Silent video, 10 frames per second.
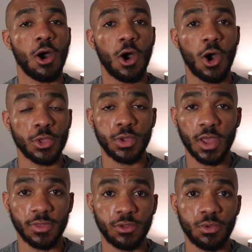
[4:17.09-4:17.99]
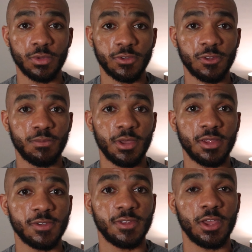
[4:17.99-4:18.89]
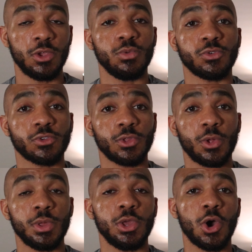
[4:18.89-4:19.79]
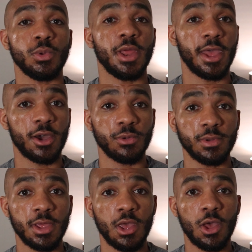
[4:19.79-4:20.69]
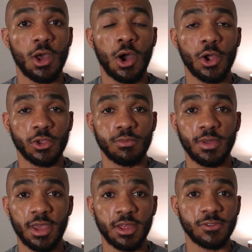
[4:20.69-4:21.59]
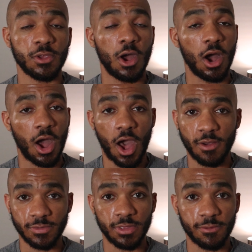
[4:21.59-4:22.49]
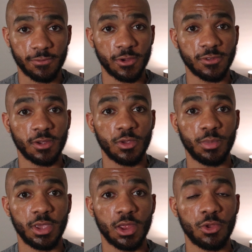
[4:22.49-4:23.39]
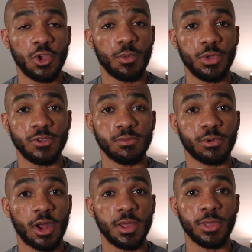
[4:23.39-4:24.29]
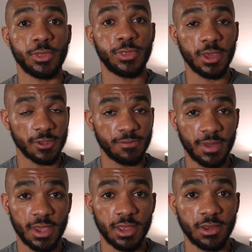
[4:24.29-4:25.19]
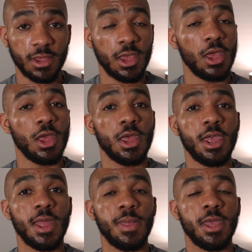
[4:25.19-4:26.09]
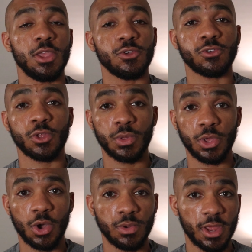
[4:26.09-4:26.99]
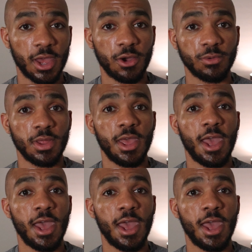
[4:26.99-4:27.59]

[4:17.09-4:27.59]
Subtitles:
All you have to do with just bands is that you will slowly go down on your bands. Obviously, the first time you're a beginner, you're going to be using probably the thickest band, and then you slowly go down.